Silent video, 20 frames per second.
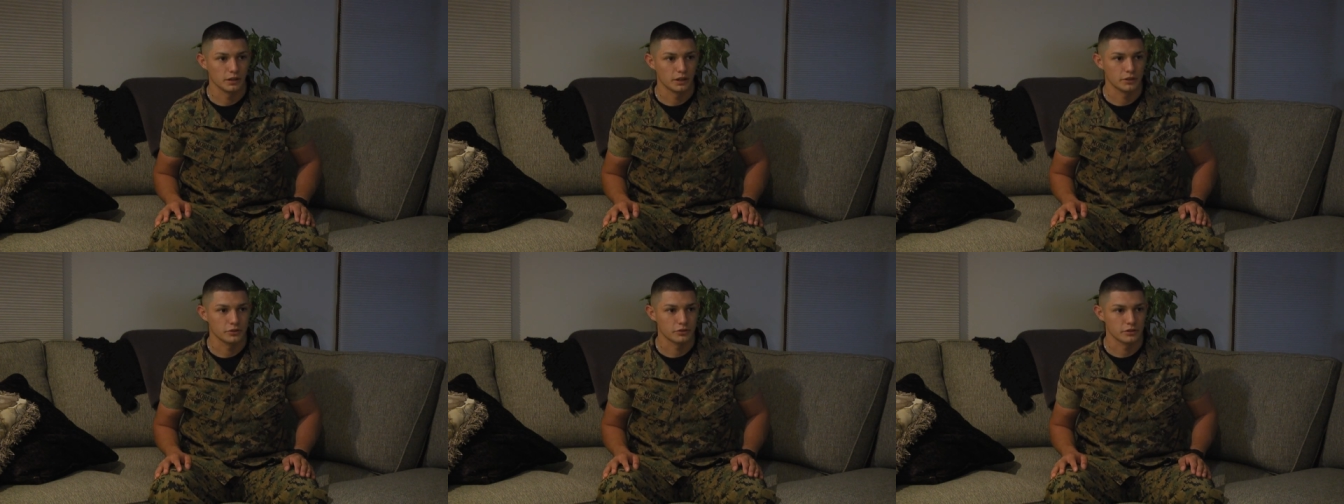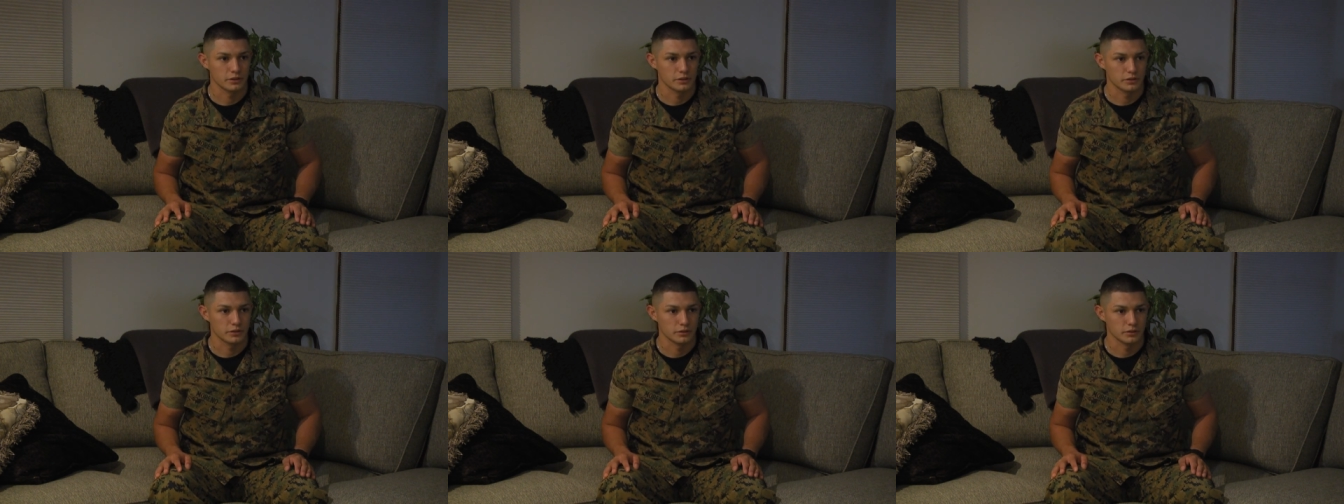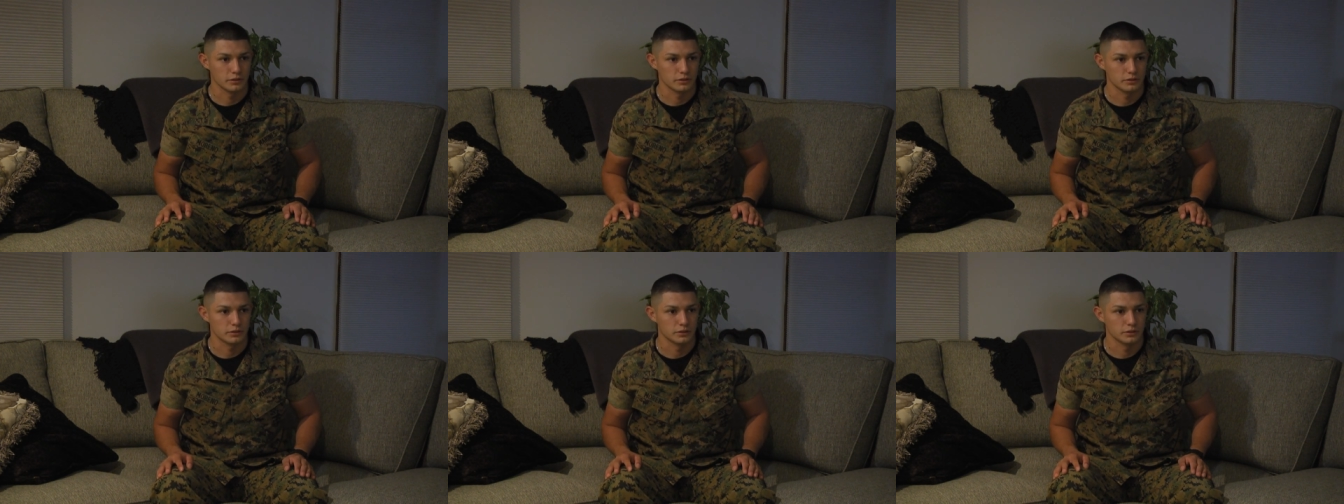I trust
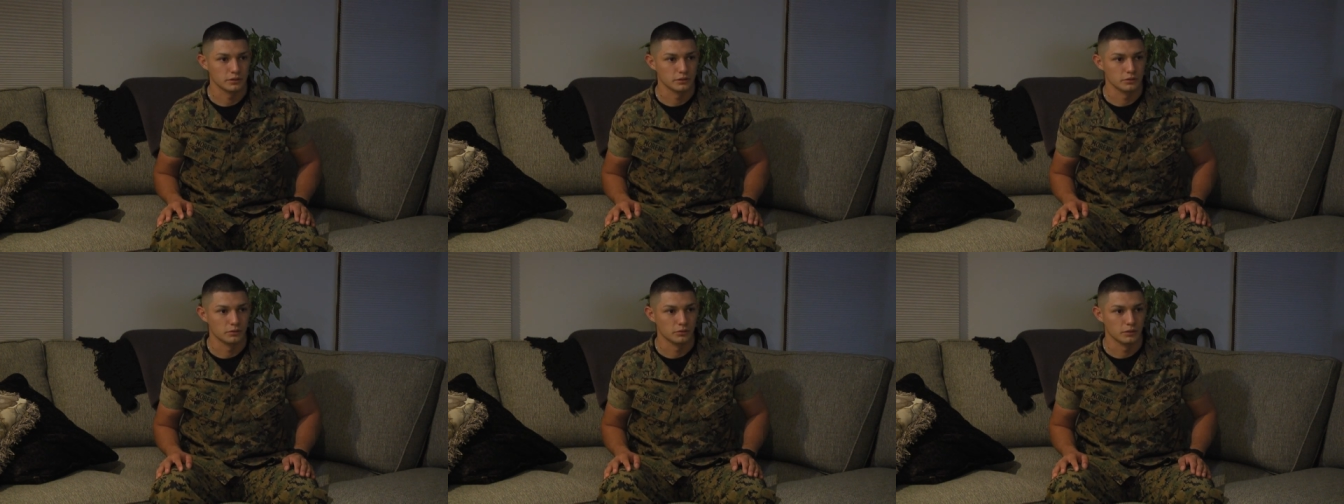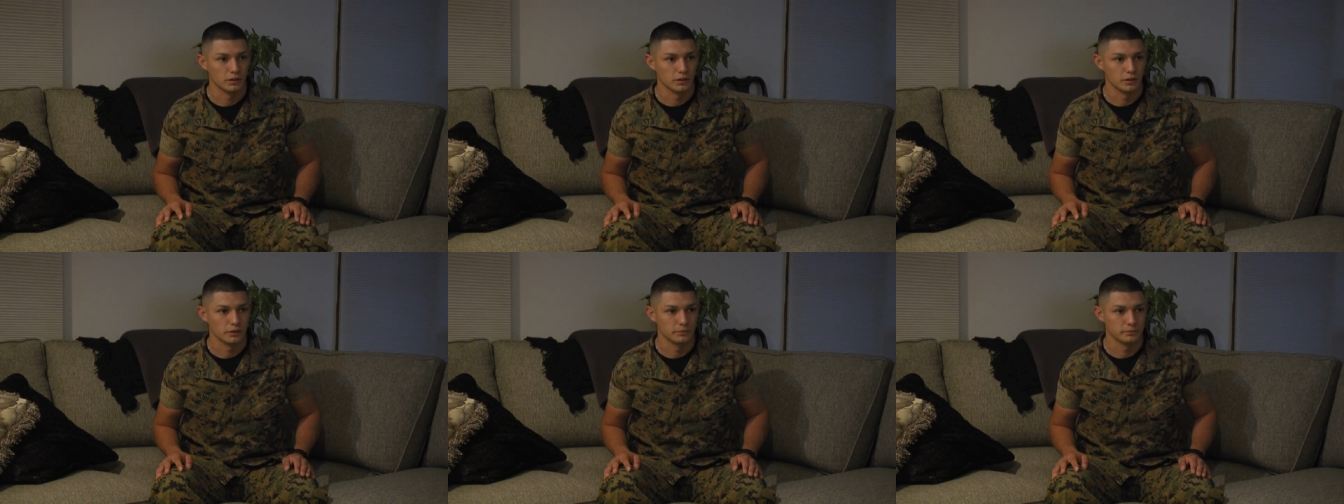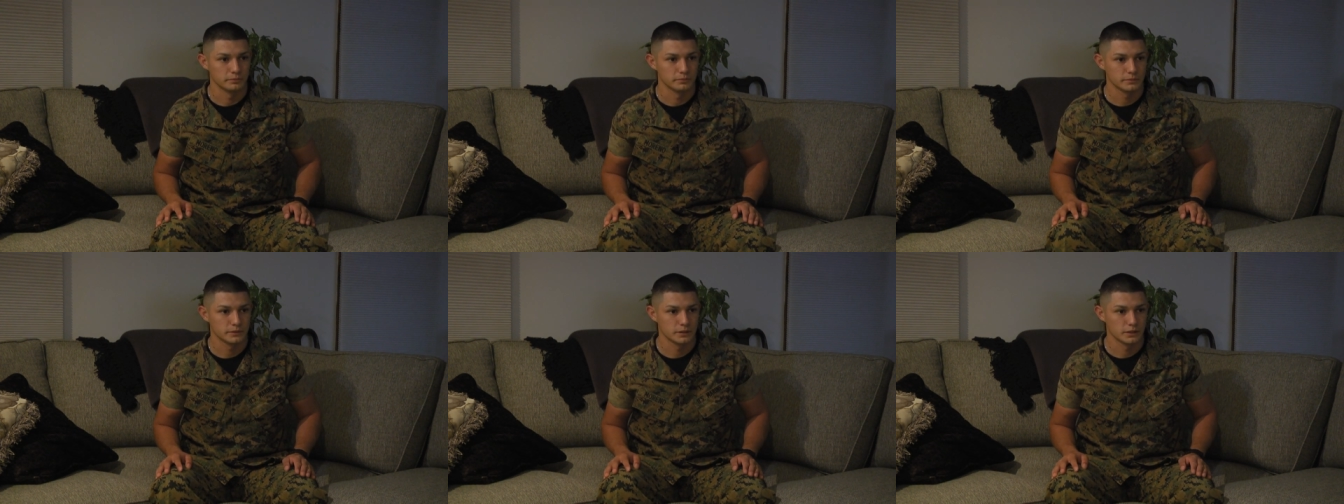her to um,
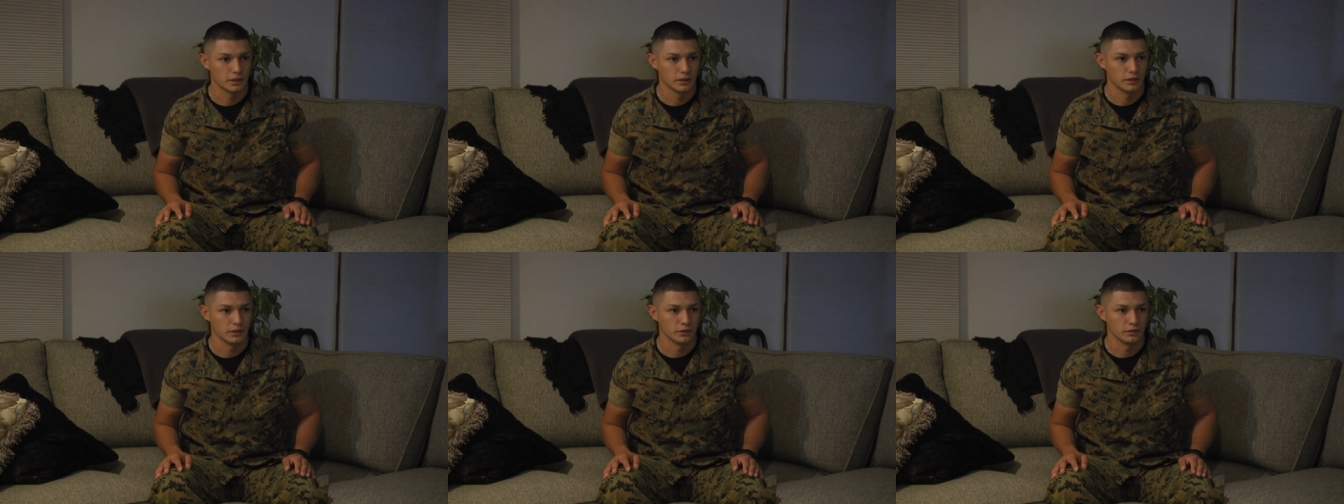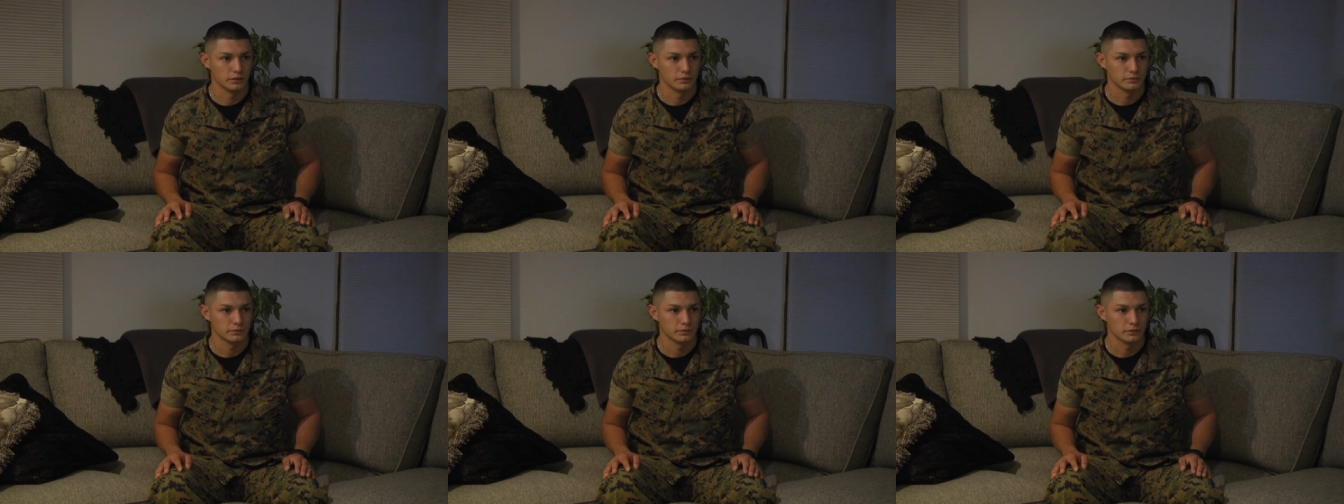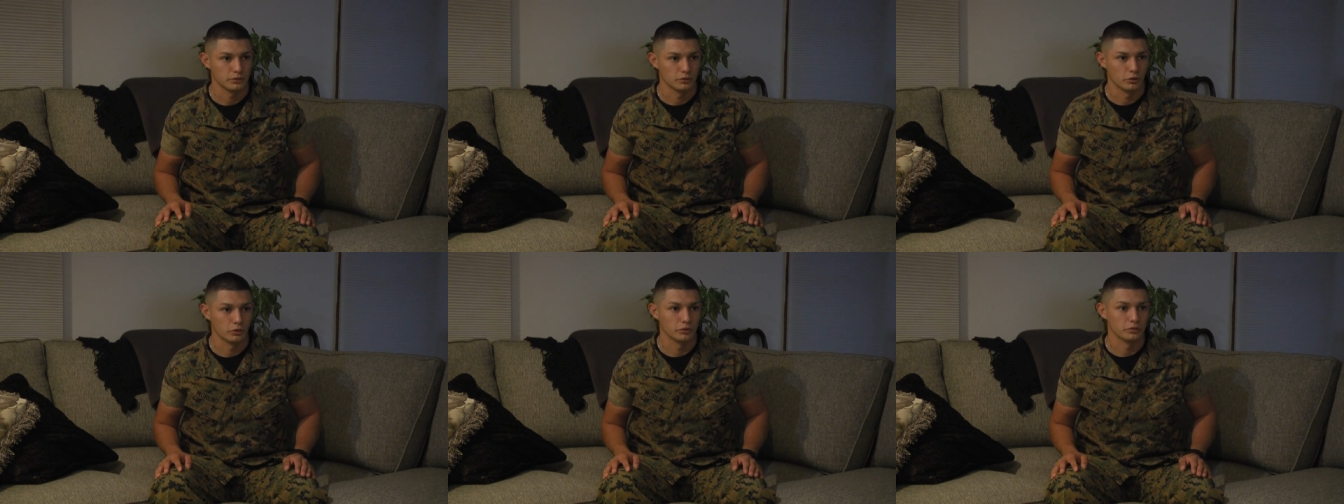stay
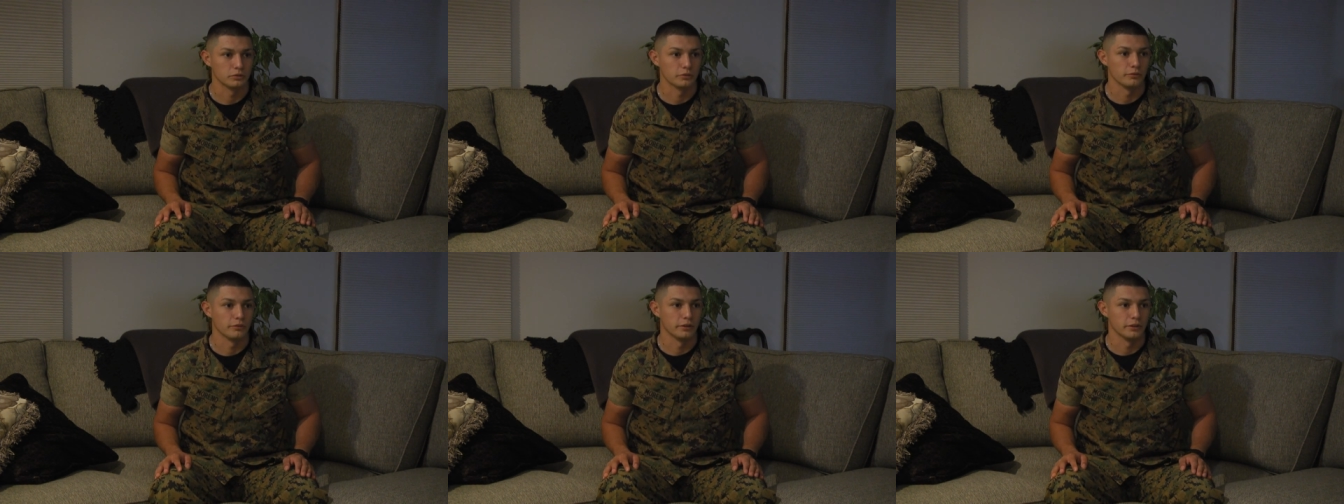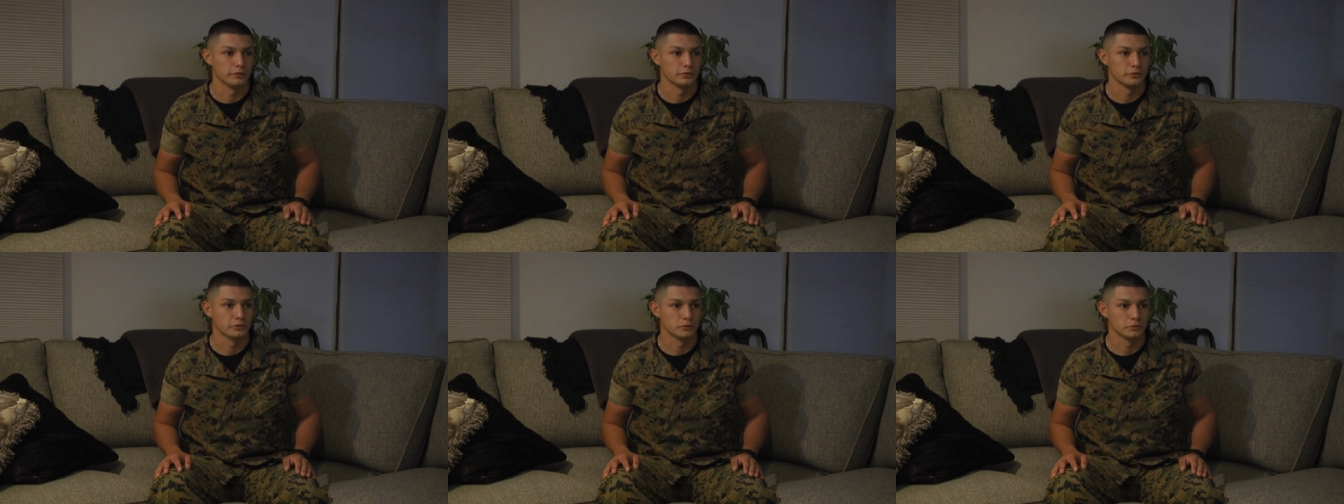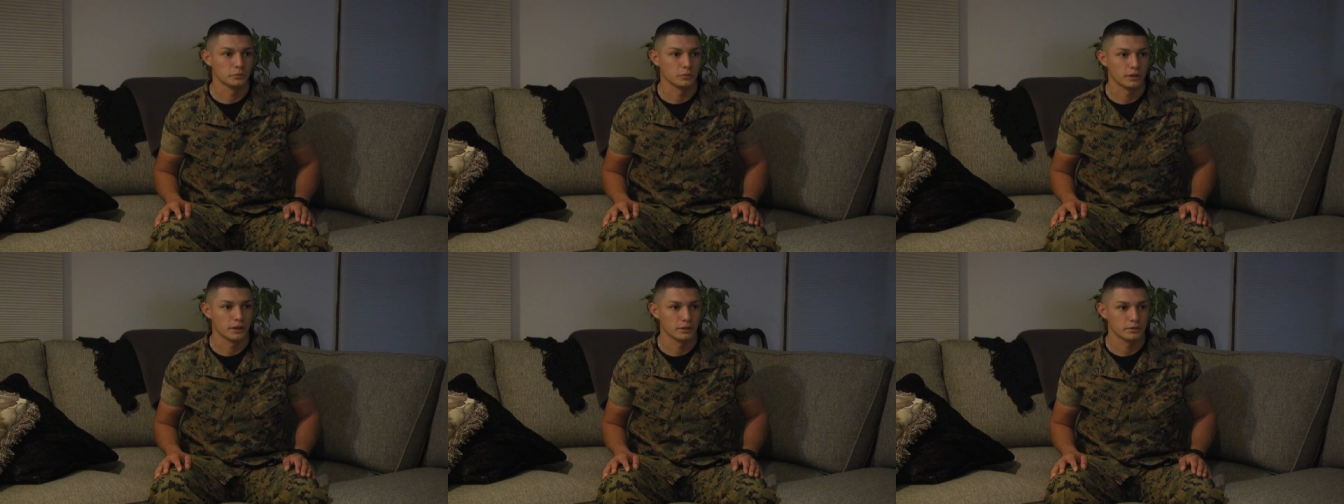loyal and faithful
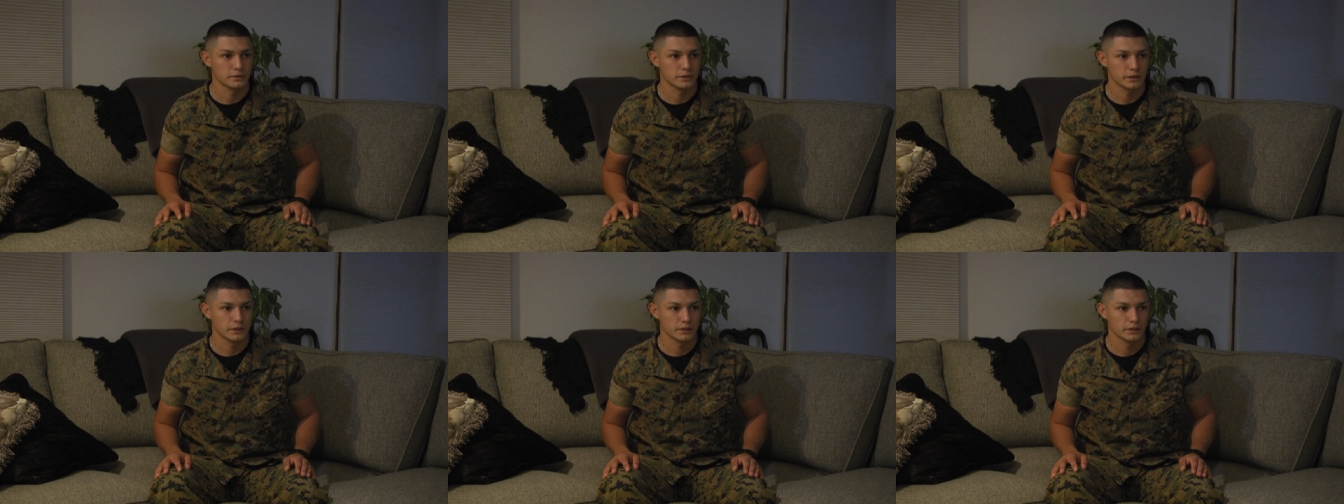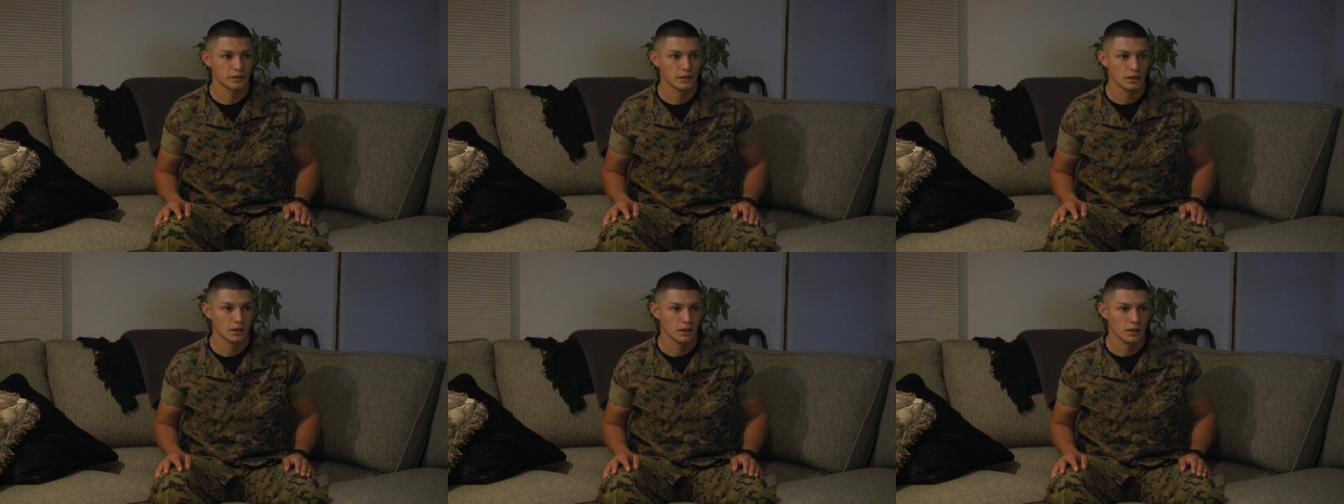when I was there,